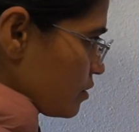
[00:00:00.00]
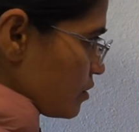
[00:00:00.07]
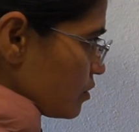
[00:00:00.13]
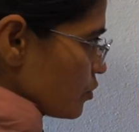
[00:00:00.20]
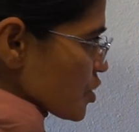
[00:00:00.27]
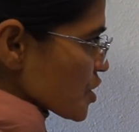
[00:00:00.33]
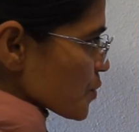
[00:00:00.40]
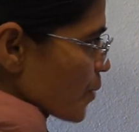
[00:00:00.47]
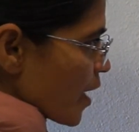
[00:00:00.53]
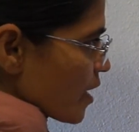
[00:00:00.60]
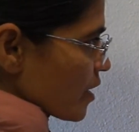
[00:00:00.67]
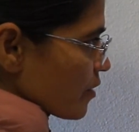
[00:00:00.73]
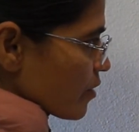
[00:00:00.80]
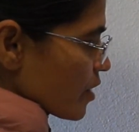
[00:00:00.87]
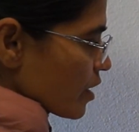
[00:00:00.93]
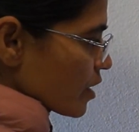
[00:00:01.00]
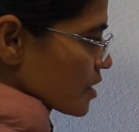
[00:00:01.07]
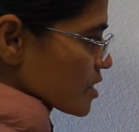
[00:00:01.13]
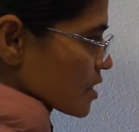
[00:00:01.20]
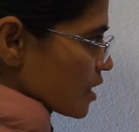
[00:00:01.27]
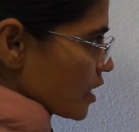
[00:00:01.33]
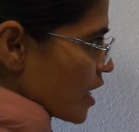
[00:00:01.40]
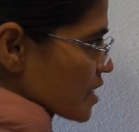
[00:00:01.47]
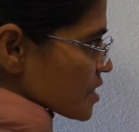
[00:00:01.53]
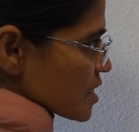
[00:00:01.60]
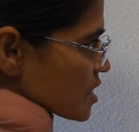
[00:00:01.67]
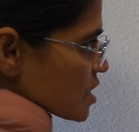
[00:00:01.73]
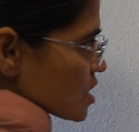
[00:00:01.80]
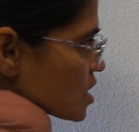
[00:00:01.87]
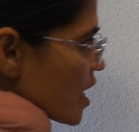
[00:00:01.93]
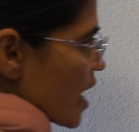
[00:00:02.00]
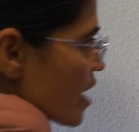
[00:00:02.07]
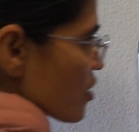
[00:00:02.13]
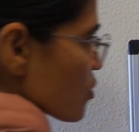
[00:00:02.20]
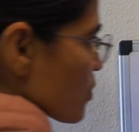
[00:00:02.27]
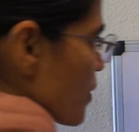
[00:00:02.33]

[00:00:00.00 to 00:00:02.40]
Which part do you think is the largest? Narrow